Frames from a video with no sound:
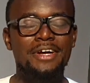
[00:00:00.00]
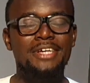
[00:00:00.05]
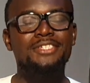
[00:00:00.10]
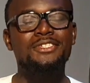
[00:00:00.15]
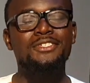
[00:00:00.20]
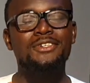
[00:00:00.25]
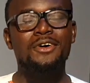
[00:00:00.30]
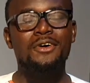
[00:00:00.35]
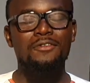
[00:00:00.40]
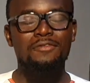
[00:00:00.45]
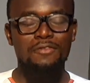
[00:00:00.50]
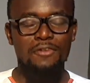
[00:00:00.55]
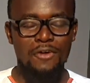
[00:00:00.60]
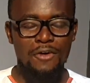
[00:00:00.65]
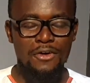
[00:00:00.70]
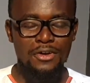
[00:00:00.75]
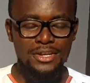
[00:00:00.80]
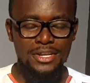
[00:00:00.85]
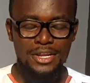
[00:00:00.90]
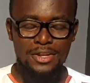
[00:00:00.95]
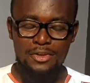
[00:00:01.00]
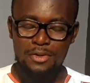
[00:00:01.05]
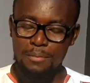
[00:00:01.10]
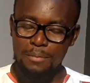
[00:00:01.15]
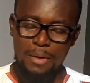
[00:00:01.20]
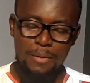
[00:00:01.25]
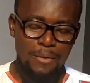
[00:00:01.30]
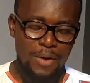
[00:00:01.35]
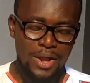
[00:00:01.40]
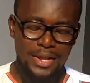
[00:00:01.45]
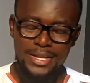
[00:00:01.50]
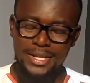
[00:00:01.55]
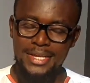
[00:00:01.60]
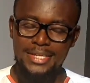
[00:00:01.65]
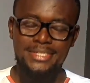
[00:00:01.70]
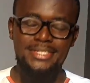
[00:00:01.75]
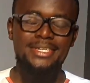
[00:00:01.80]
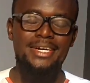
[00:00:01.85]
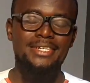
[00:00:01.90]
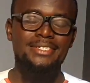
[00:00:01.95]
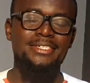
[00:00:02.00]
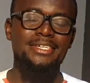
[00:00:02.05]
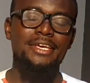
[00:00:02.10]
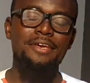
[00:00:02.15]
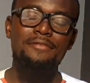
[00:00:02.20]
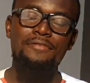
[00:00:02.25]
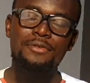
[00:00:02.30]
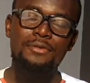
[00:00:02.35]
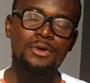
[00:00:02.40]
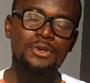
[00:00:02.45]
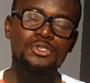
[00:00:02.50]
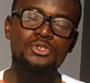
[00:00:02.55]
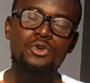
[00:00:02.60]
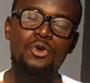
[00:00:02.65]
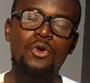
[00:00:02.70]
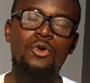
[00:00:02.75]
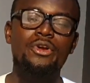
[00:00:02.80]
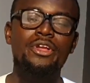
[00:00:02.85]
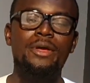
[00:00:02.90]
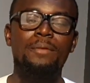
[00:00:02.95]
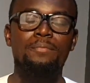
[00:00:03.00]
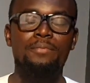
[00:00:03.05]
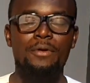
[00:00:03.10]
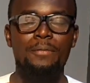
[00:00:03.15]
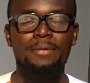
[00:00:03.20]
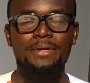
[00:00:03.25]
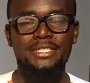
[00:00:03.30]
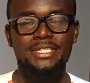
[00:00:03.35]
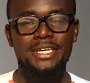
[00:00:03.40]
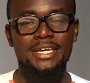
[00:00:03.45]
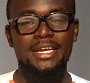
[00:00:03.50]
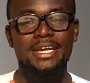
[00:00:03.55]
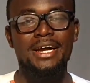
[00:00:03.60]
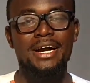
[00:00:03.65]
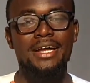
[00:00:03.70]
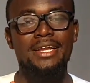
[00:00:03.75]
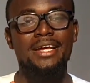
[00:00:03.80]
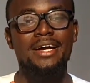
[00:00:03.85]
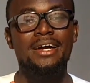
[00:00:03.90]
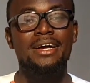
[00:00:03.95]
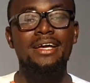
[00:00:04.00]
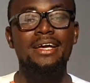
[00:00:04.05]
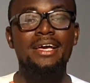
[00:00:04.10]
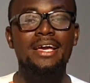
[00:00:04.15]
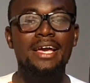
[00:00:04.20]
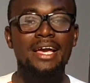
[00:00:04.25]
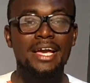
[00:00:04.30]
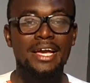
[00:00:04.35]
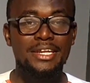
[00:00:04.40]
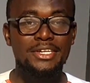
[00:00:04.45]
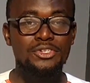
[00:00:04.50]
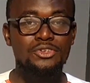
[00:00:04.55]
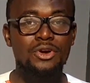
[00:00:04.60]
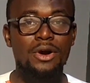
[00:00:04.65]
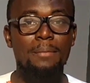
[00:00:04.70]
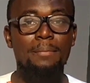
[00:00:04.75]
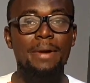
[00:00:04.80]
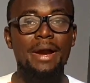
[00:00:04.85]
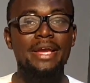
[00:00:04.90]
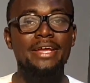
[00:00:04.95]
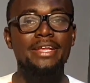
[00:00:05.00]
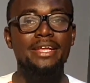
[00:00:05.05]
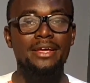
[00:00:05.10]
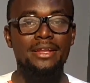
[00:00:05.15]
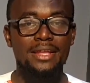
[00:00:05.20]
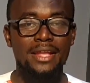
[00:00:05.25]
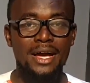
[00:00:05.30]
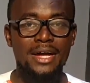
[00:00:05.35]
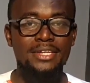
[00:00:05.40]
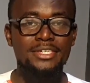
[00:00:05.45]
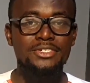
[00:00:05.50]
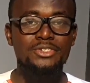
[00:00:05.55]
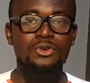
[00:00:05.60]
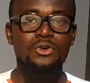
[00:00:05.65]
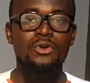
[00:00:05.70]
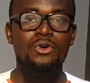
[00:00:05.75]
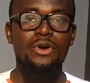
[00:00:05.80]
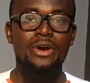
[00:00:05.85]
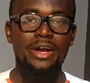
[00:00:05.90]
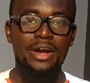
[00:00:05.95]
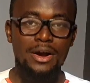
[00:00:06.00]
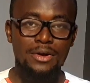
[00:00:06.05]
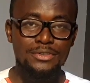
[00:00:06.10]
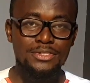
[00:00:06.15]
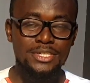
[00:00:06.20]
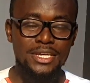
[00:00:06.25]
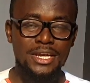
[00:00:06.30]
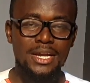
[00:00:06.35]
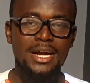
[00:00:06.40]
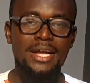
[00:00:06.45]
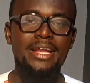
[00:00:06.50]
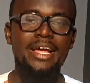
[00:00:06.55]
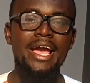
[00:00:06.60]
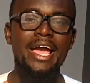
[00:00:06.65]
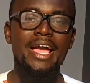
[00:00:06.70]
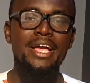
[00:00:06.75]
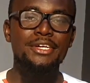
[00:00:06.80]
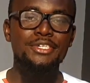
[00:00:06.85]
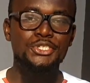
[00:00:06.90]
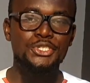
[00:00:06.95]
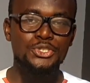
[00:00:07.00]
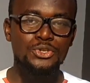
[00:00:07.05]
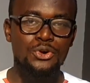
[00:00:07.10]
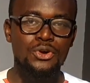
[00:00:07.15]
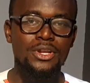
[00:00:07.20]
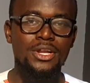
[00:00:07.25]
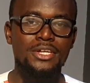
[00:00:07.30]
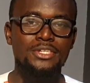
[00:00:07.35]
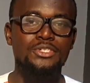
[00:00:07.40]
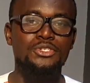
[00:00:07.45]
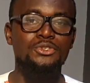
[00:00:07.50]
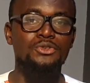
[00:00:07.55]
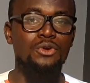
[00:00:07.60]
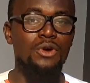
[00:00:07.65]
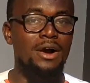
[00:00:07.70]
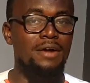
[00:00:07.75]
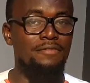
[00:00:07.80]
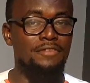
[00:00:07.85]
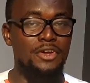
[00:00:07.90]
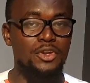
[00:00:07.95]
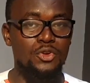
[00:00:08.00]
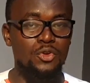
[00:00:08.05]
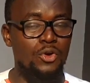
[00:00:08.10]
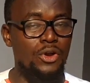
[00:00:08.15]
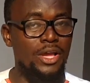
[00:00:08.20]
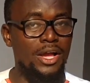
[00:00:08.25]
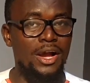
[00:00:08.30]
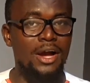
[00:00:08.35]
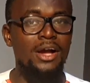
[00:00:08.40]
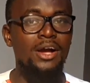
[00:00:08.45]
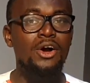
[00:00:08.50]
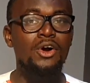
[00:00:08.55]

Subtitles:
first of all, the number one is that if you want to own a property in Ghana and you are buying a land or a house in Ghana, ensure that you have a lawyer